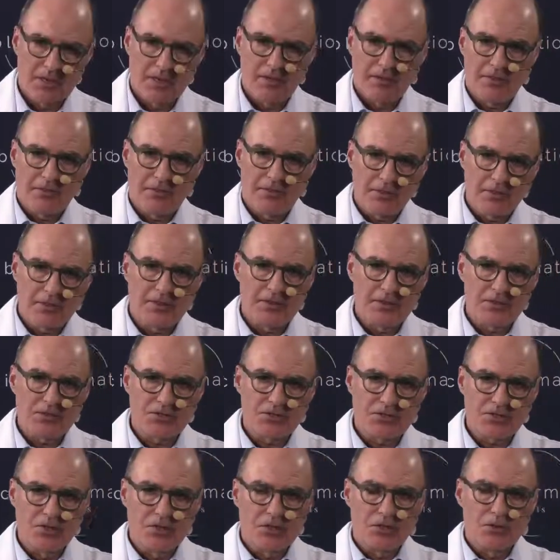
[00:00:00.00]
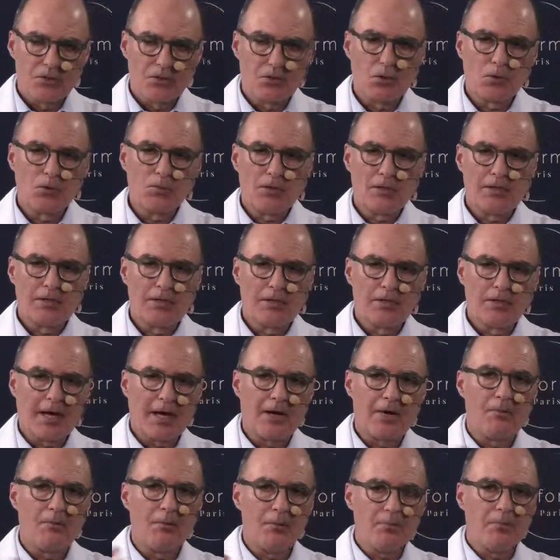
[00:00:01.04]
And this, normally,
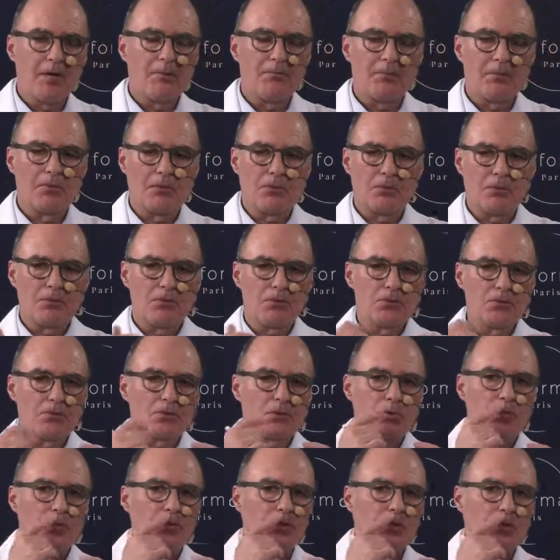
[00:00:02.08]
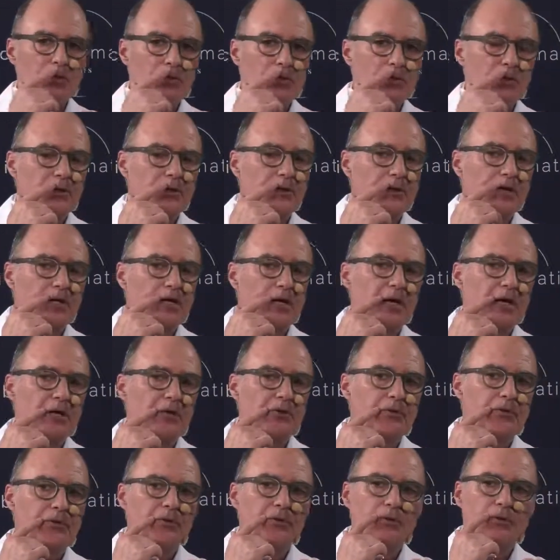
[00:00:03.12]
I remember when we talk about,
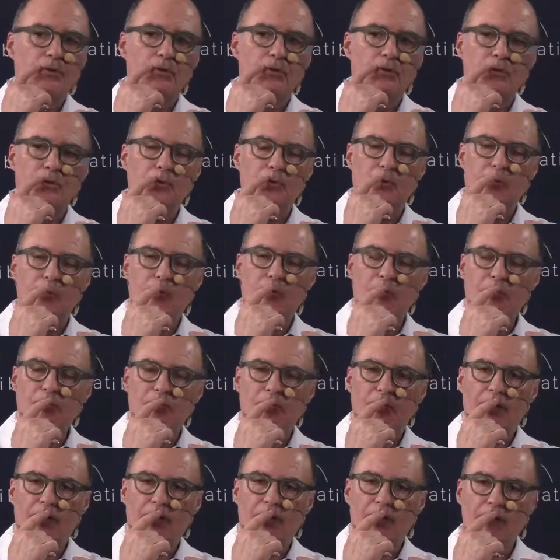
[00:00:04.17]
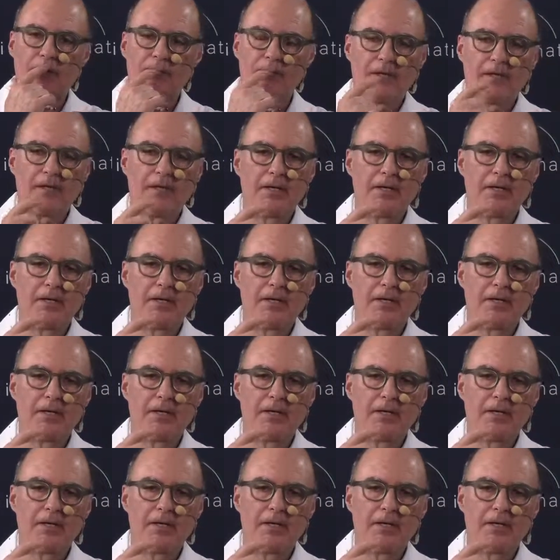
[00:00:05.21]
the profile,